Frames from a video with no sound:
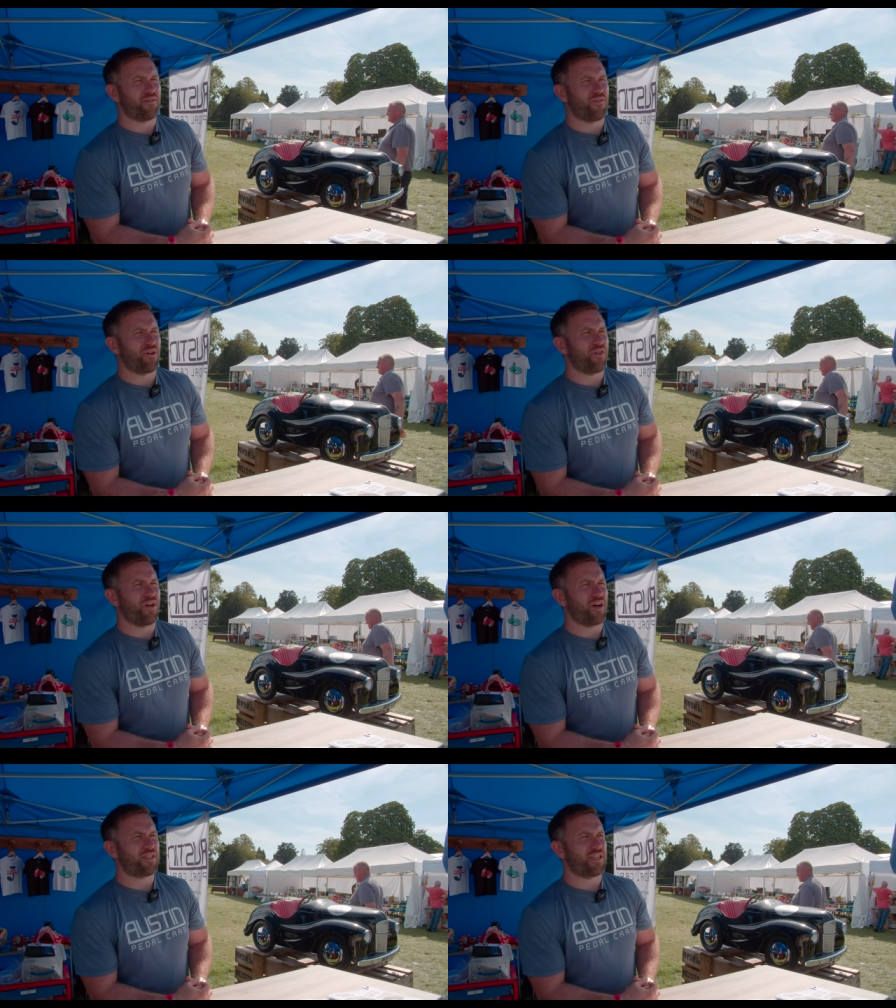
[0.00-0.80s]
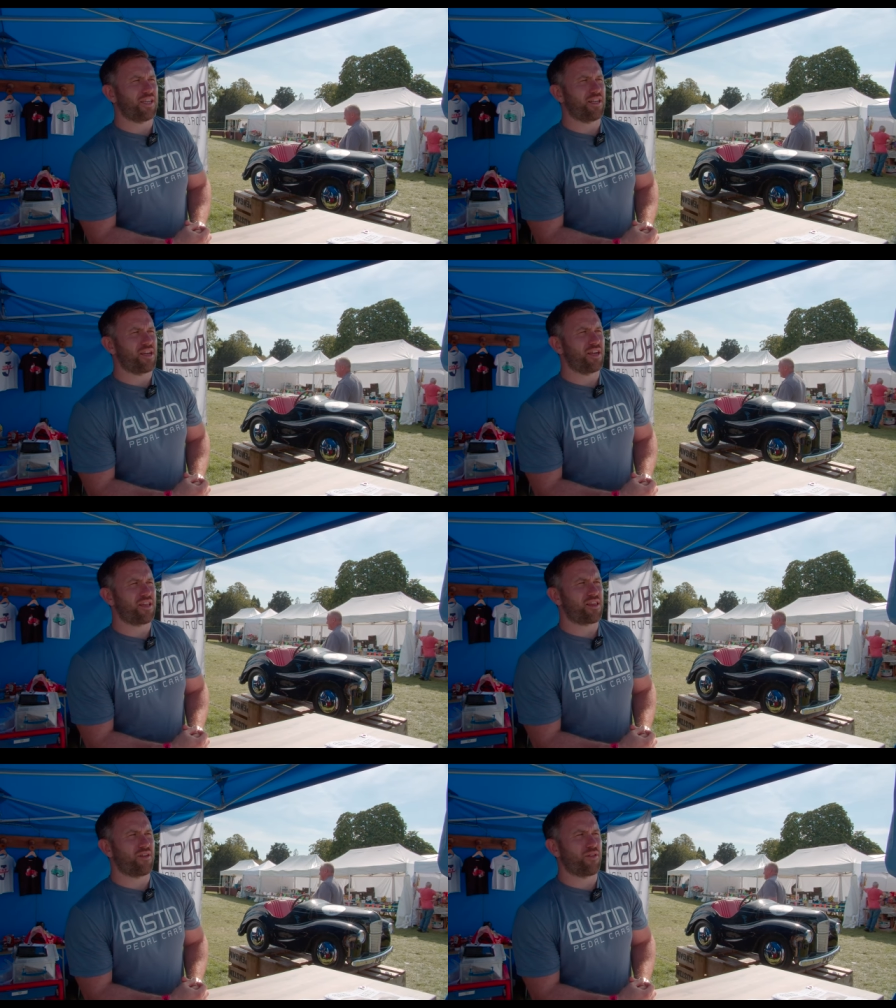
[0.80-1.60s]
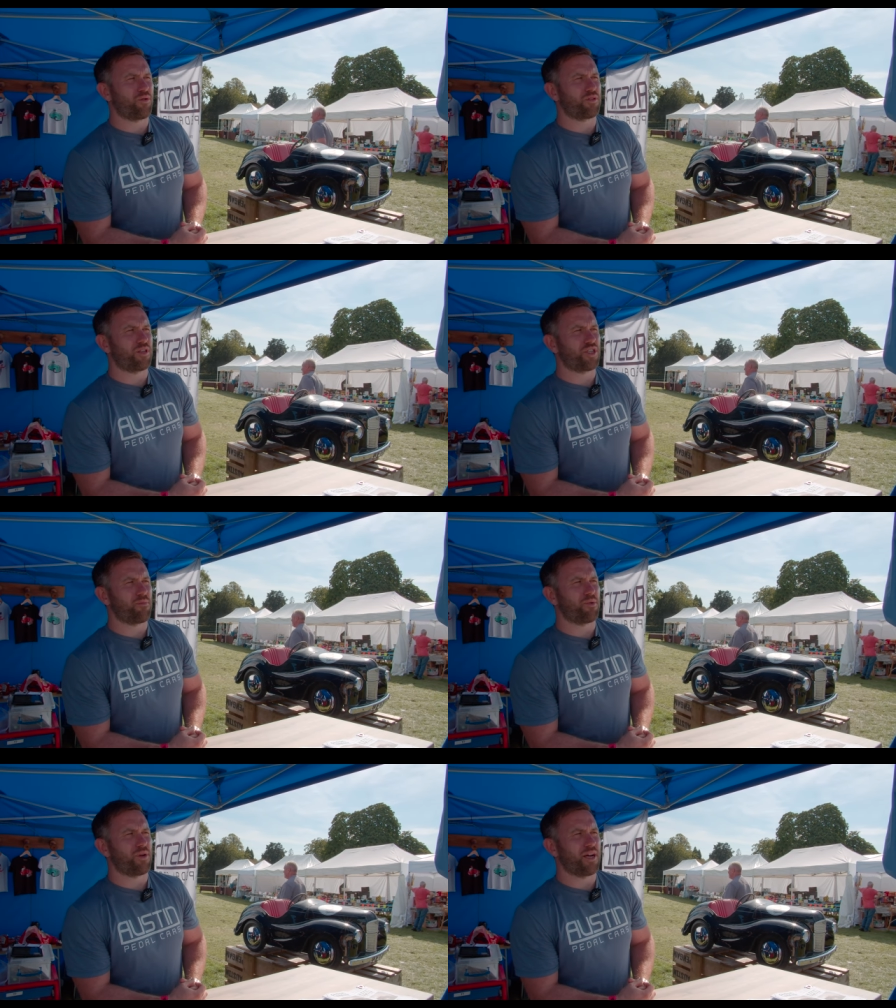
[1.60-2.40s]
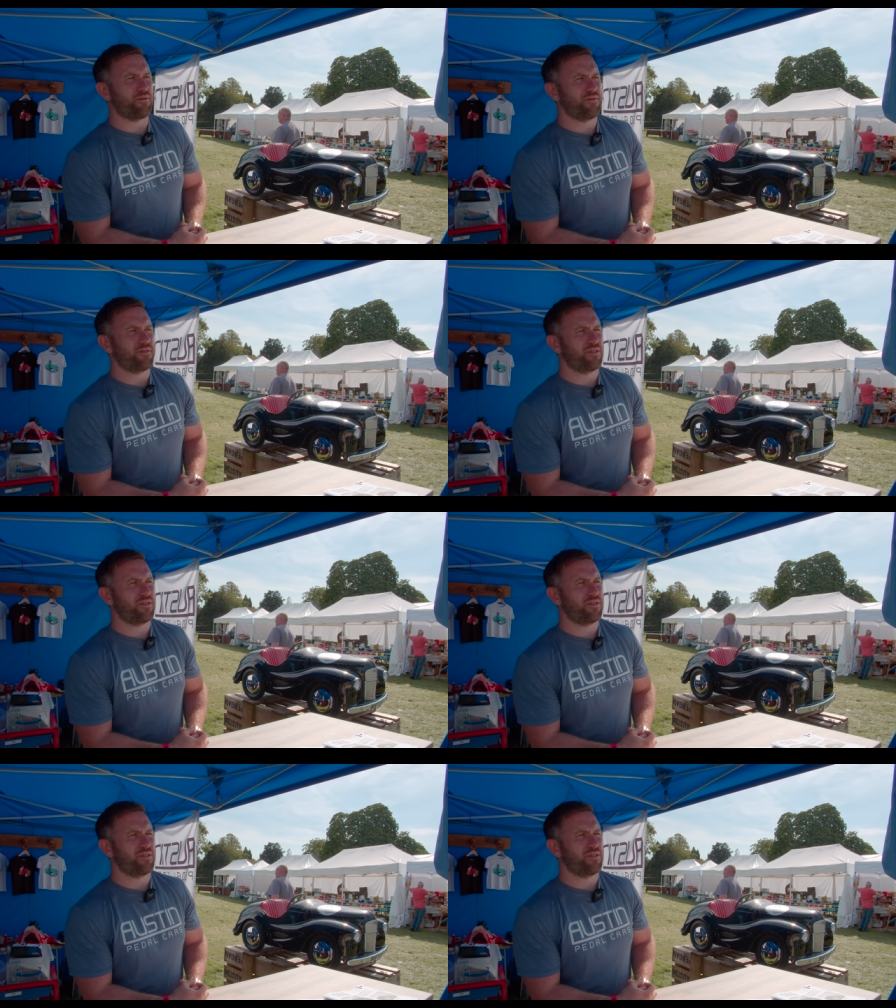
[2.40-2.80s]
for 13 years at the Auto Jumble now.